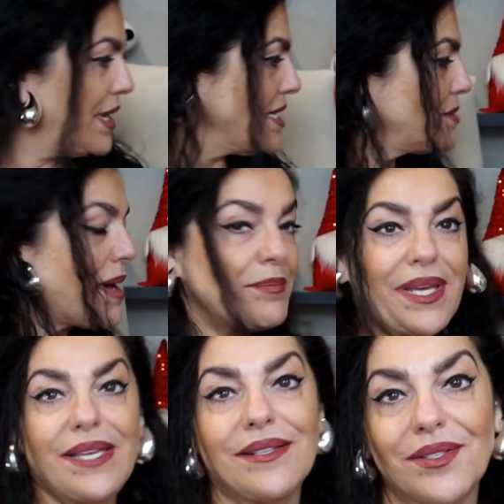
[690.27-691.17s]
piece by
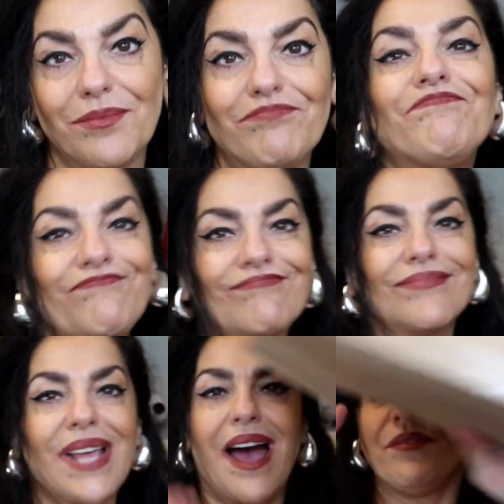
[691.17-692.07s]
piece.
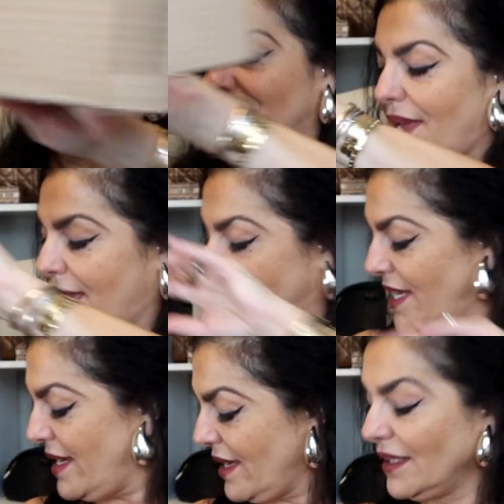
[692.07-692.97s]
I would say I
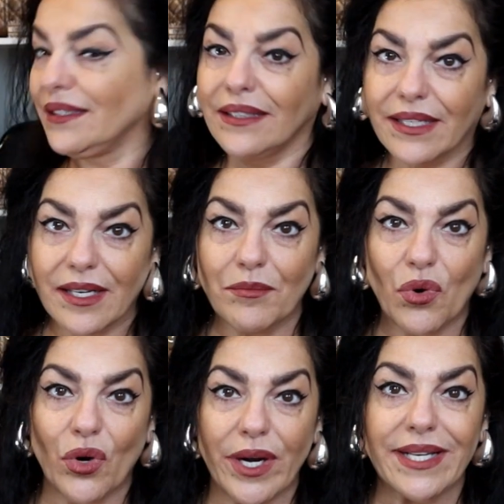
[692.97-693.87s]
need a little
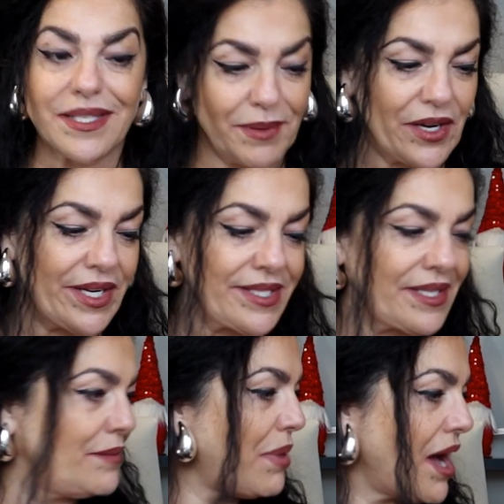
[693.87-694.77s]
more
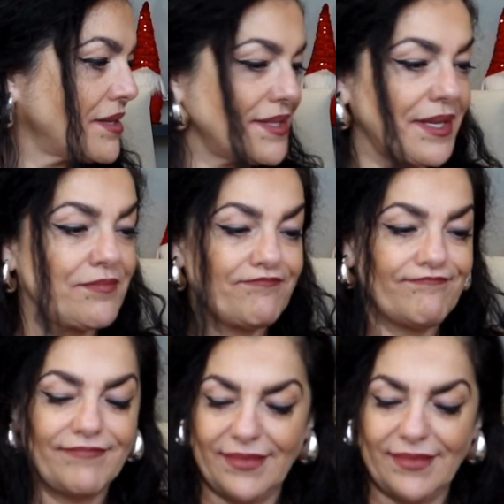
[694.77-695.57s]
experience unboxing